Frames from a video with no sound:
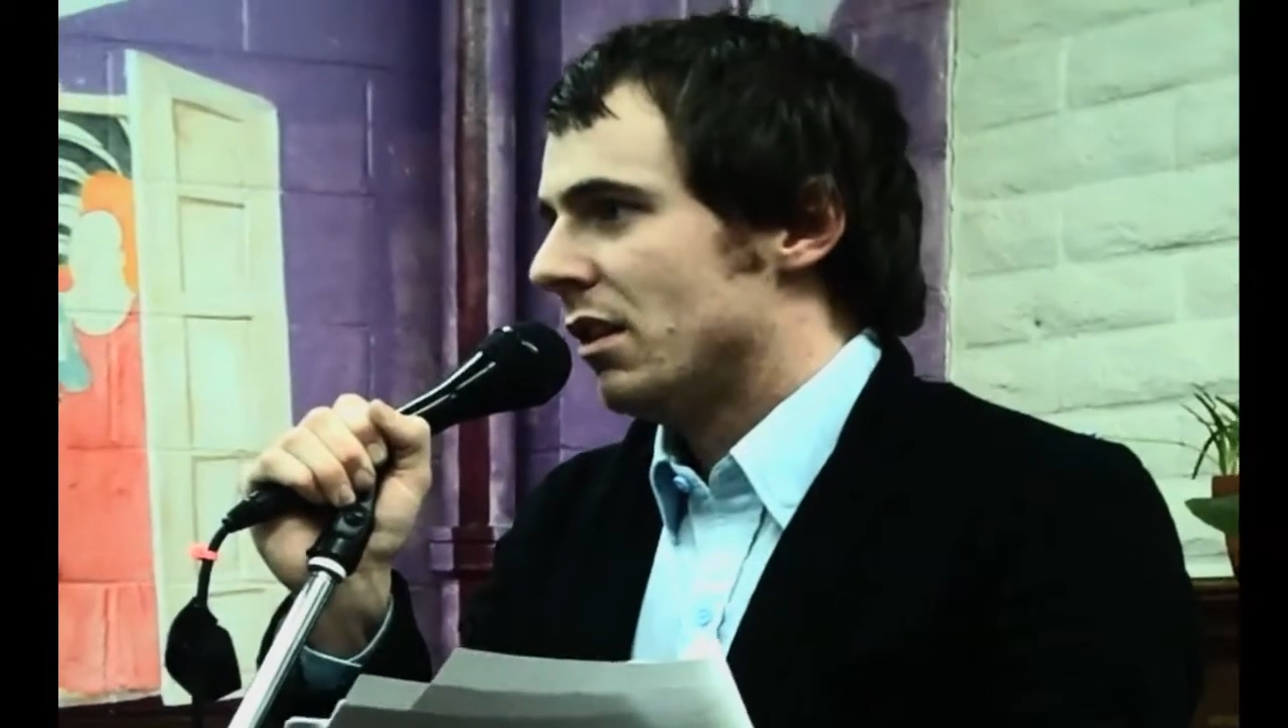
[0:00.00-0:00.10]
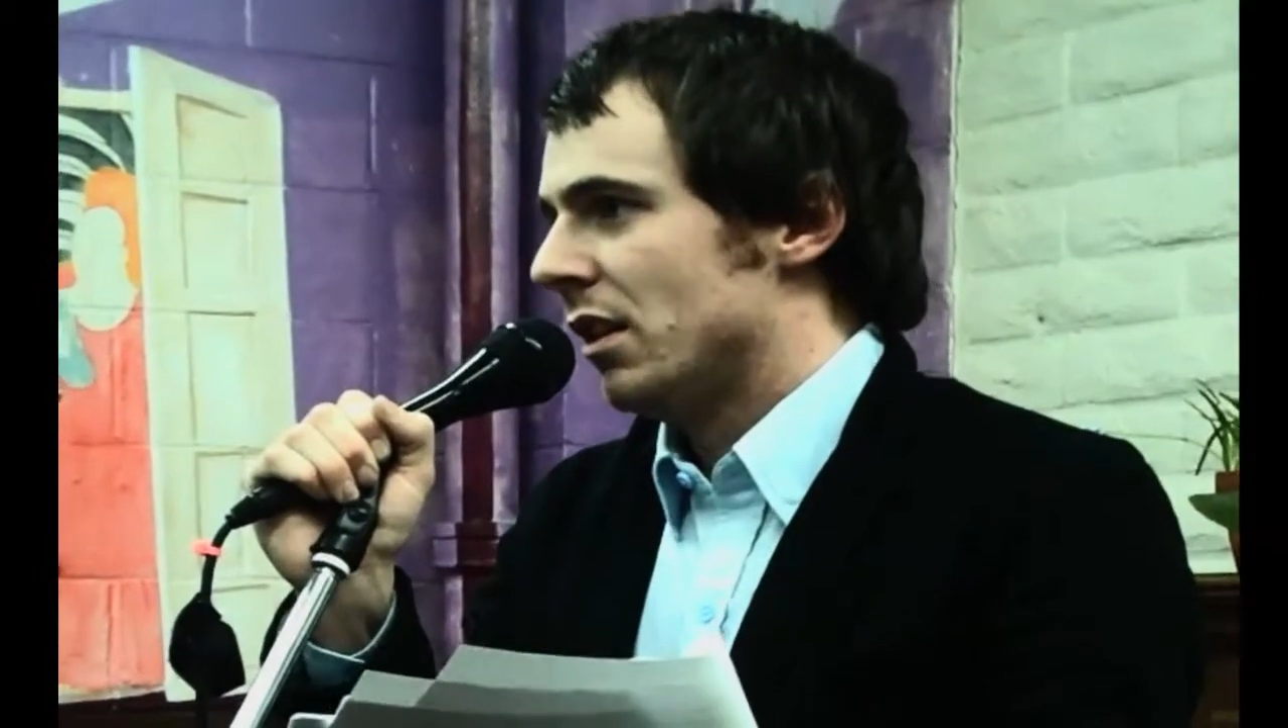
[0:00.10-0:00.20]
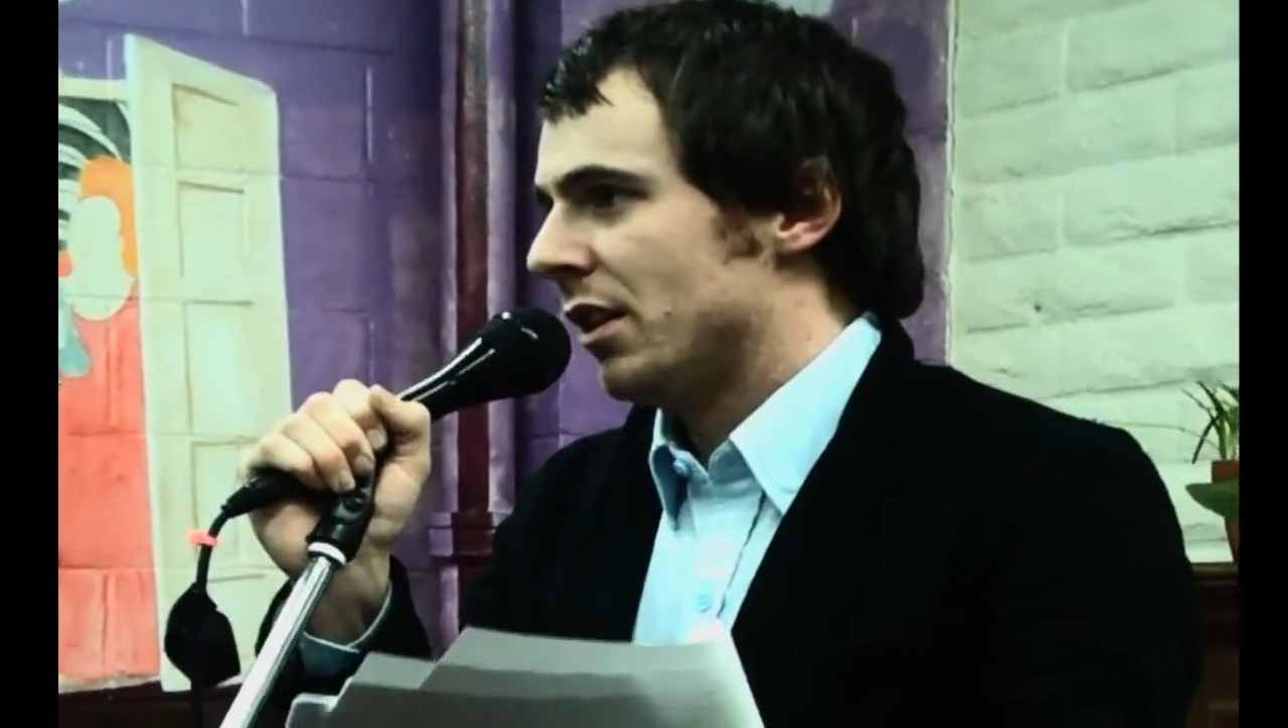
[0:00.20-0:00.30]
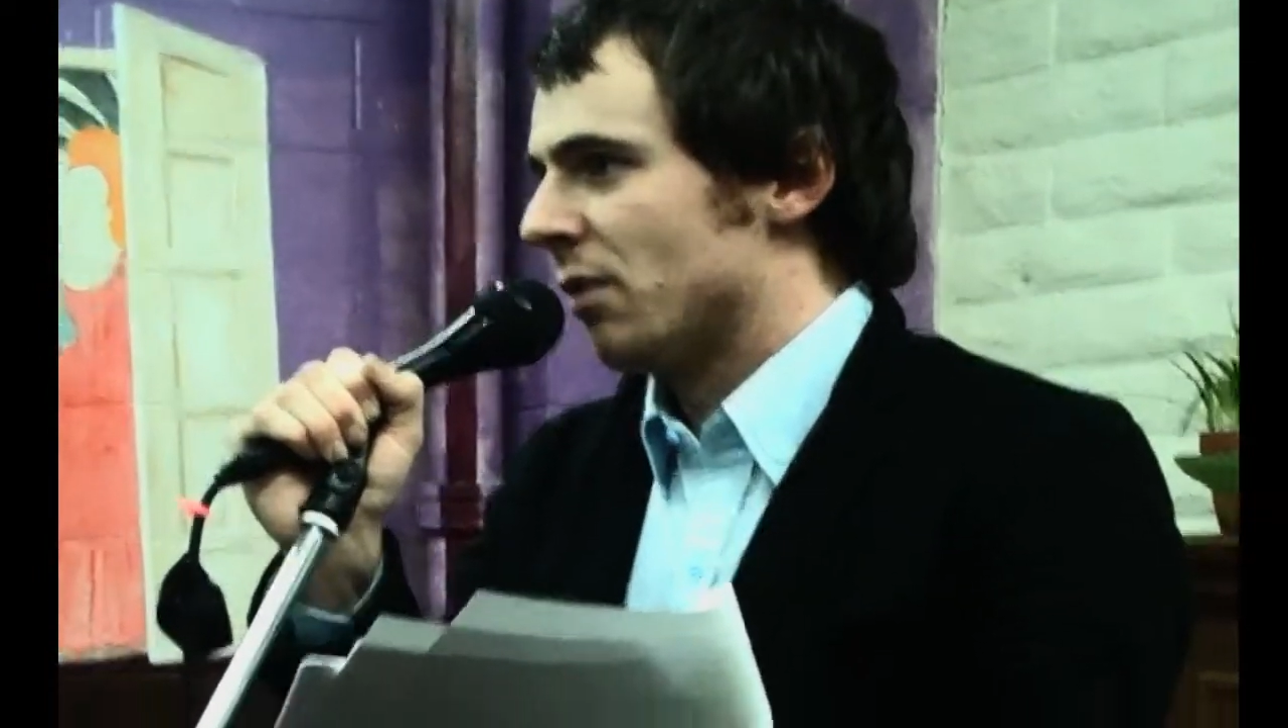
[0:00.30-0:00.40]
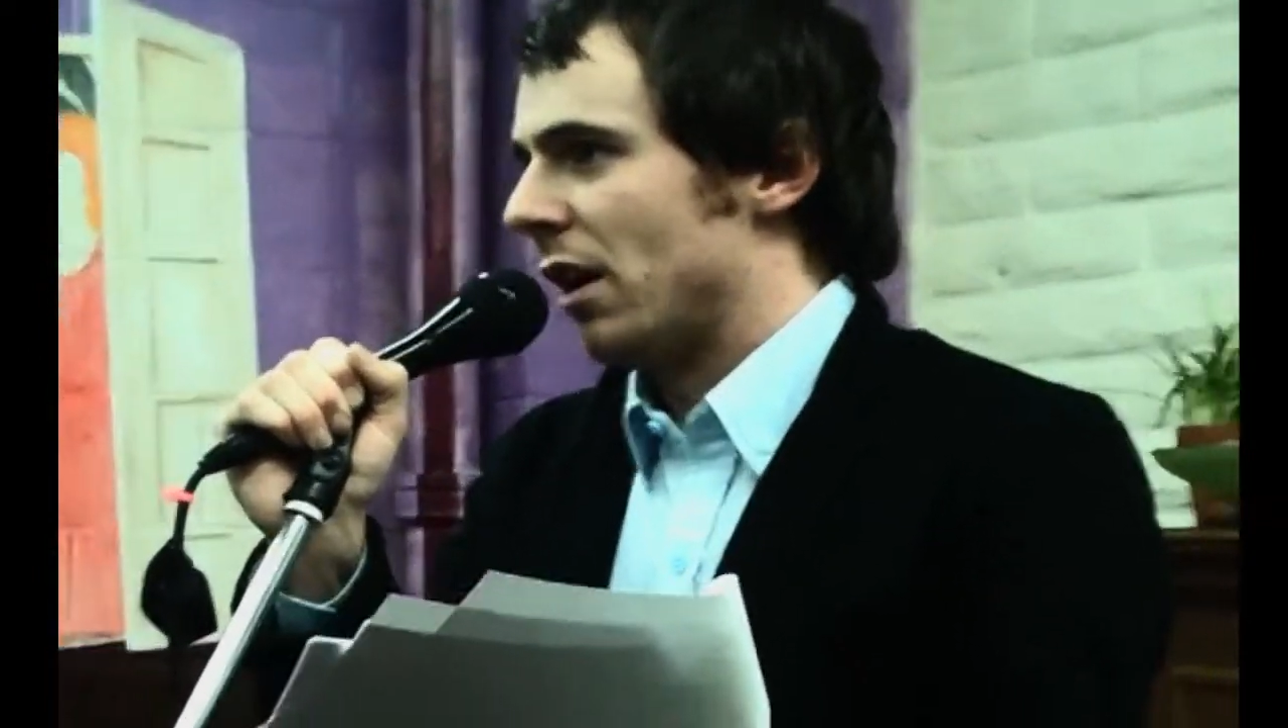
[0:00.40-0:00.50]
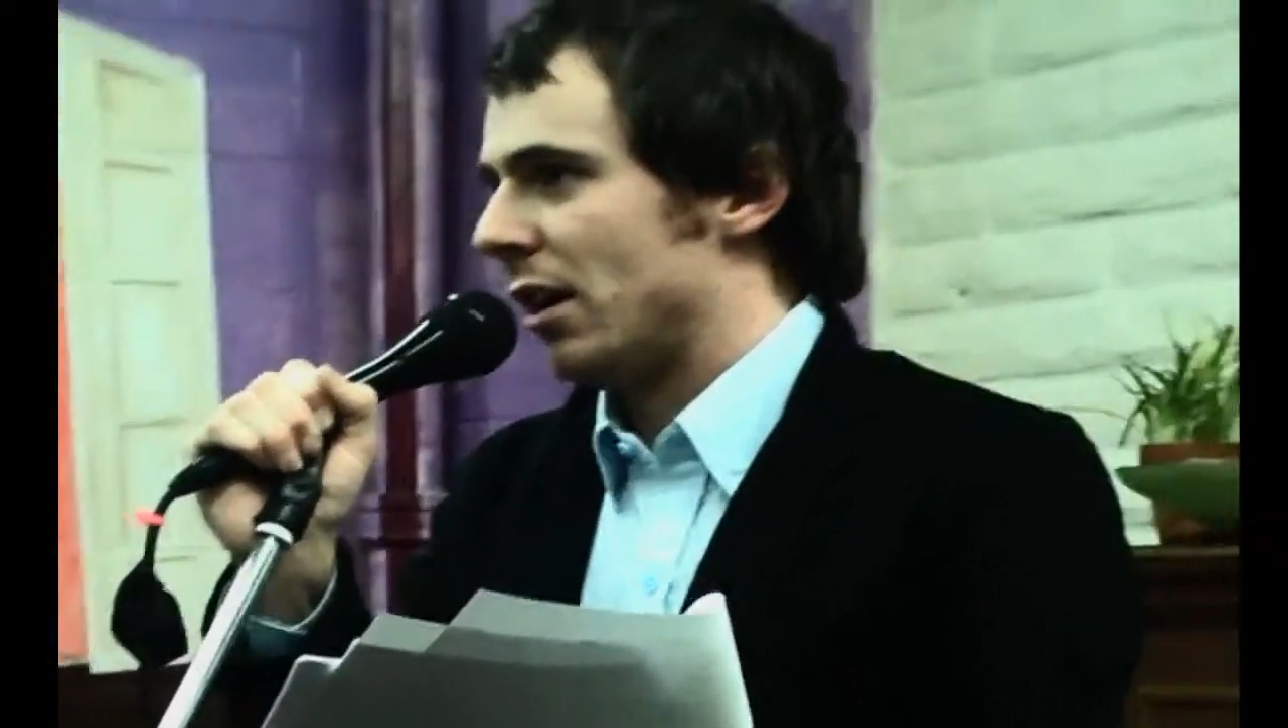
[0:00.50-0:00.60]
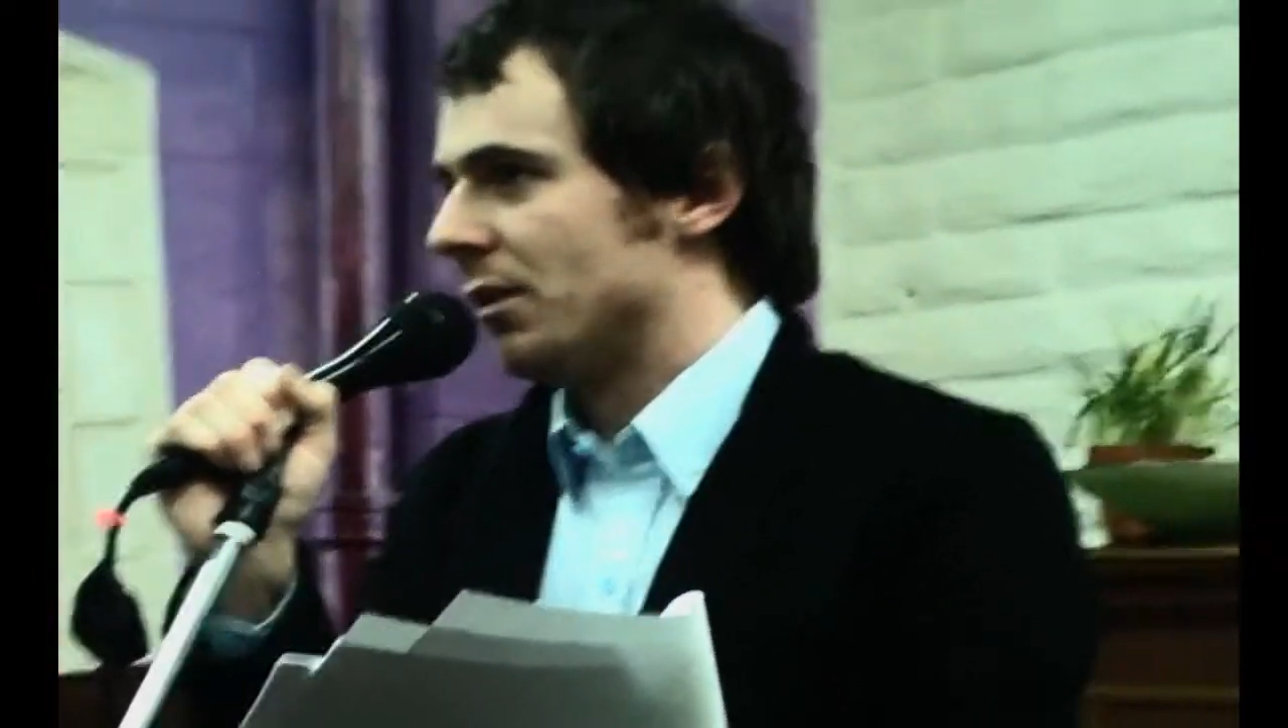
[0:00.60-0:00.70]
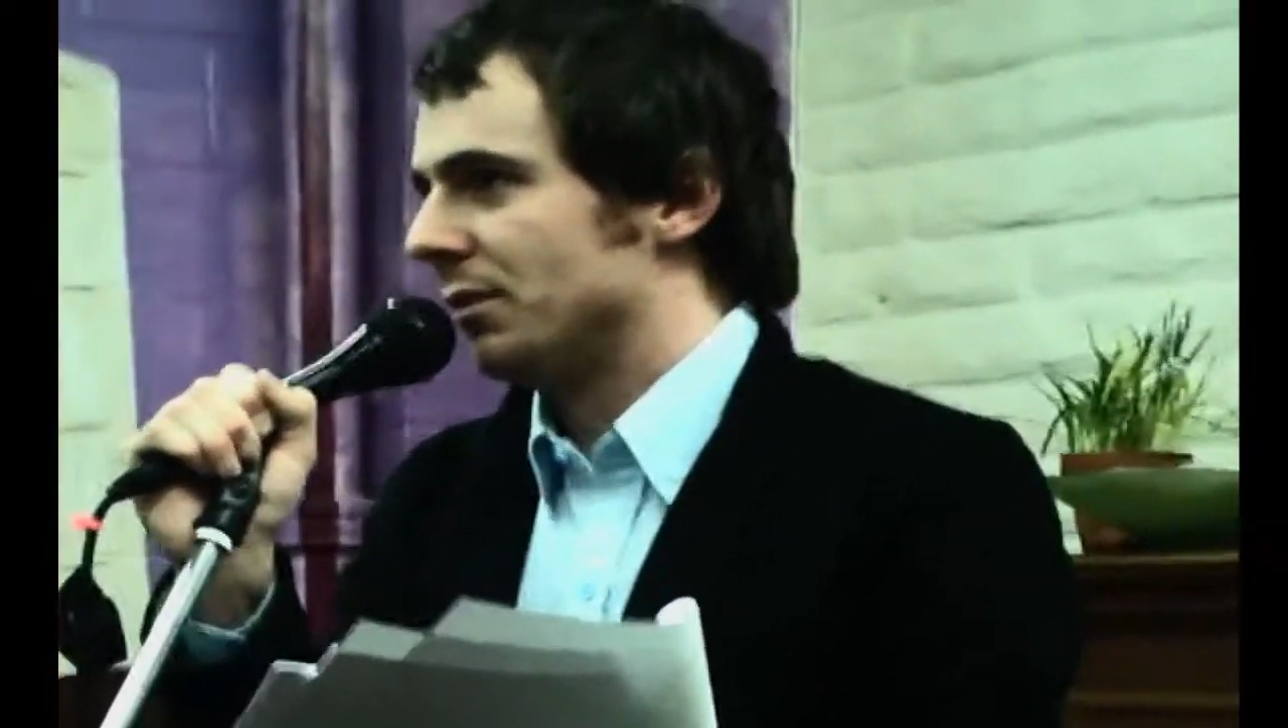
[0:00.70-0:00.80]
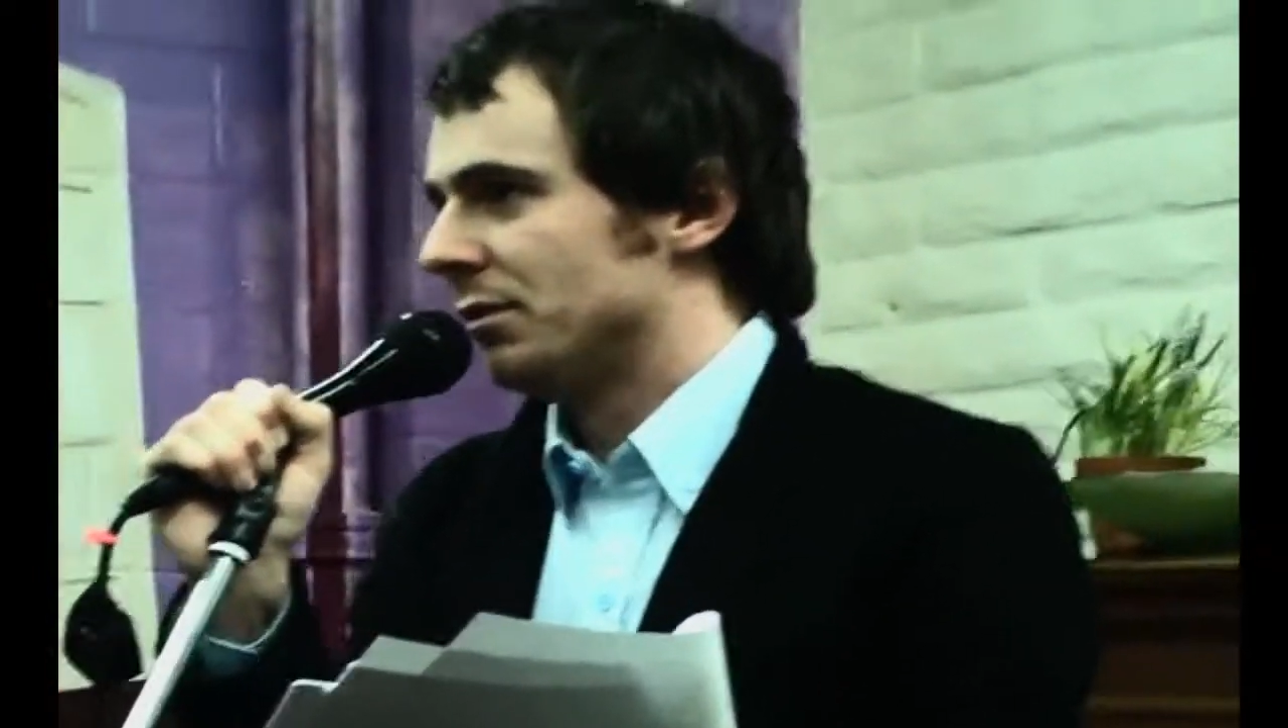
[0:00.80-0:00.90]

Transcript: in the crowd.